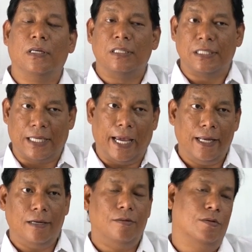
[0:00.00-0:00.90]

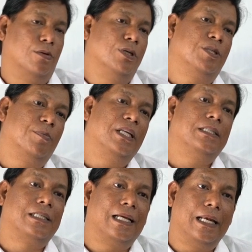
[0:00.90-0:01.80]
Sign, which
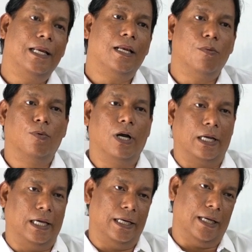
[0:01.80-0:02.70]
means clean the work
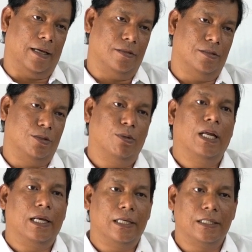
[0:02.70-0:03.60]
area so
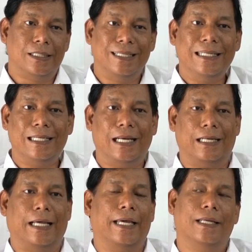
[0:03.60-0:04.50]
that it is neat and
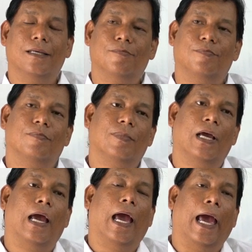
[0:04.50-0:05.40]
tidy.
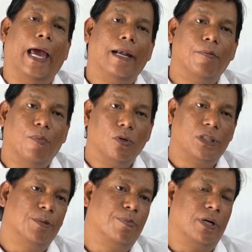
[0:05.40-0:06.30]
And most
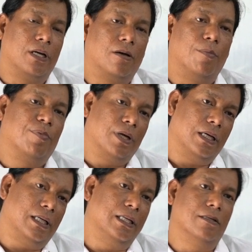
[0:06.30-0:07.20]
important component
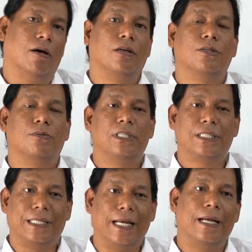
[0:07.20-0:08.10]
is also the
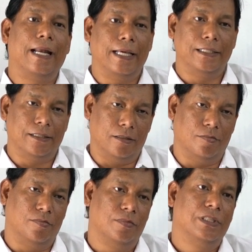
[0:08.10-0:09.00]
standardization.
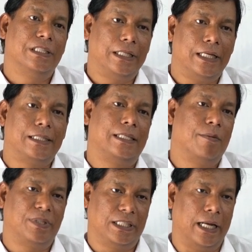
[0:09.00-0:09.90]
Set some
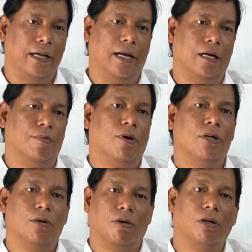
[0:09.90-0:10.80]
standard for
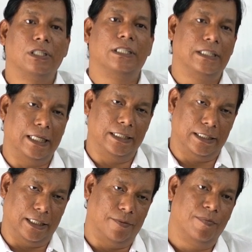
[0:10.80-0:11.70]
your
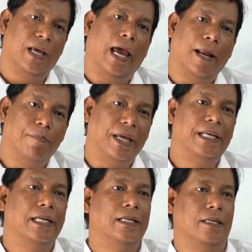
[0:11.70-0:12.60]
consistency and
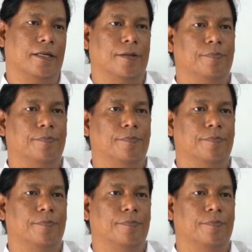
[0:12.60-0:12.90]
maintain it.